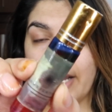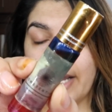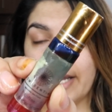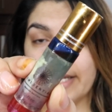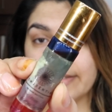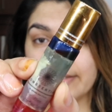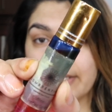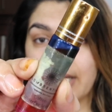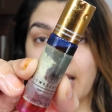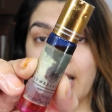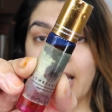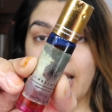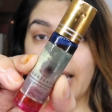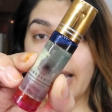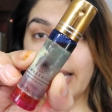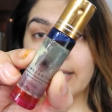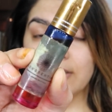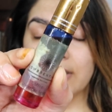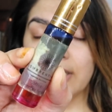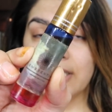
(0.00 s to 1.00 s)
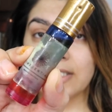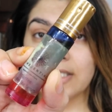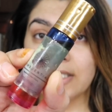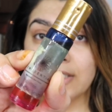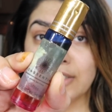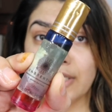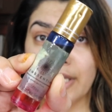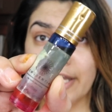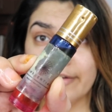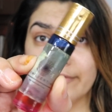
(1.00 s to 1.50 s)
And as you guys
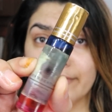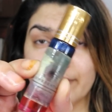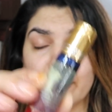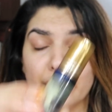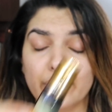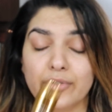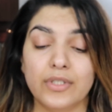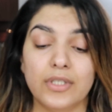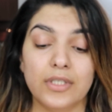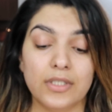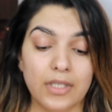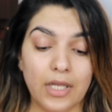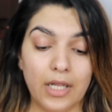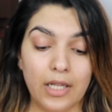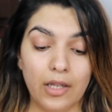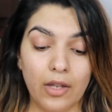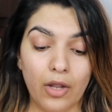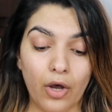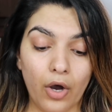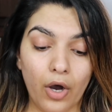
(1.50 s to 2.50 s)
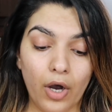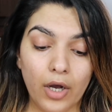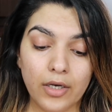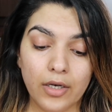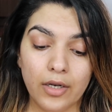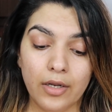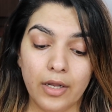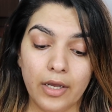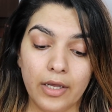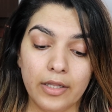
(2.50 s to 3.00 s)
can see, I have used this a lot,